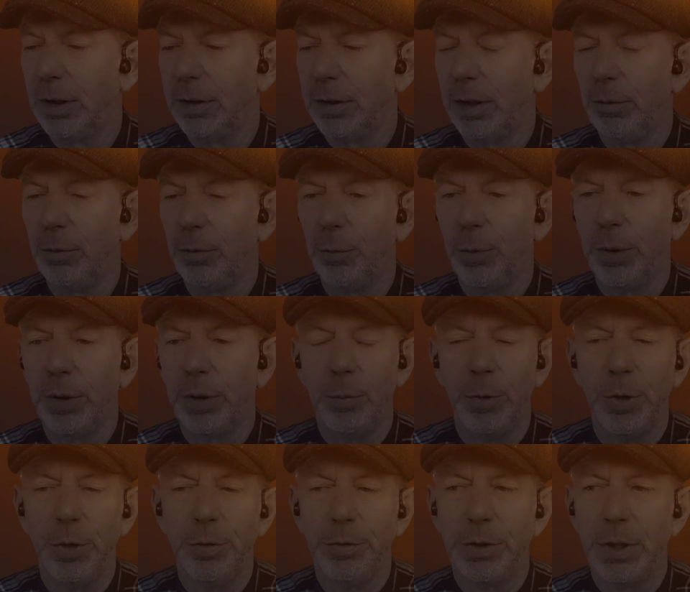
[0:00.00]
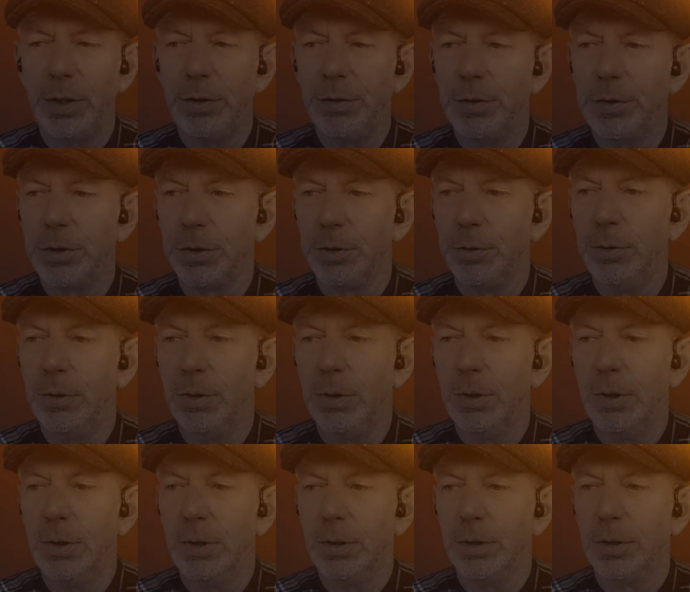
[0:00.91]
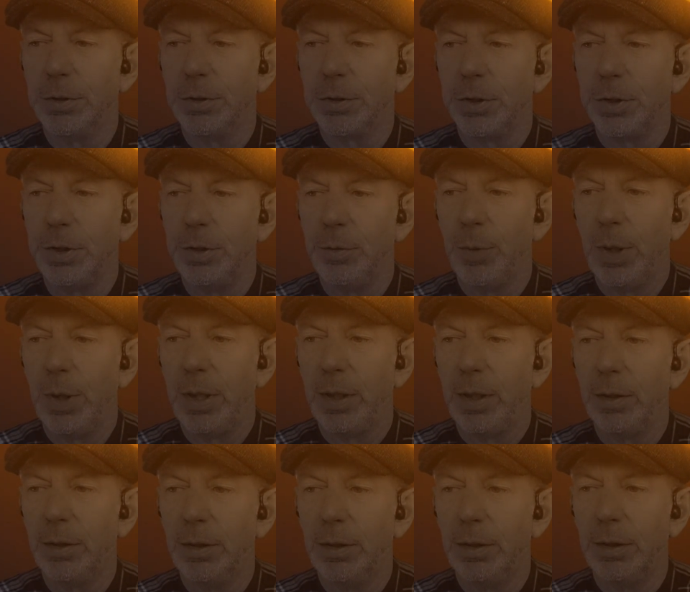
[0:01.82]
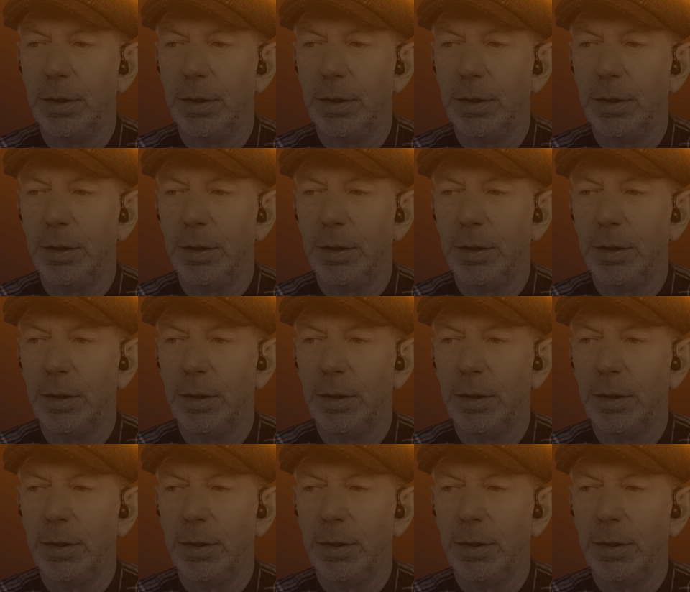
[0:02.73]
And then when I moved into the scene where